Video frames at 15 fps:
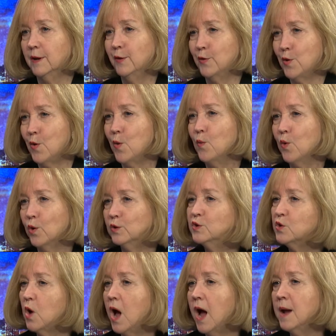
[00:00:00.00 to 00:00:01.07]
in the whole world?
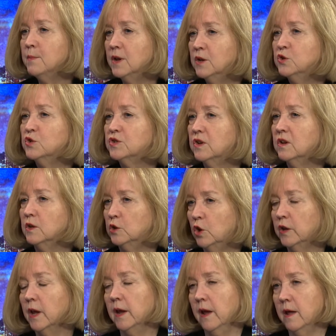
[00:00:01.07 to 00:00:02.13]
So well, I'm interested in
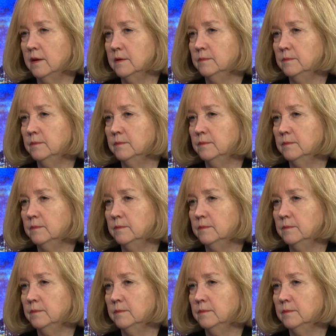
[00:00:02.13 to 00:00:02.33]
looking at it.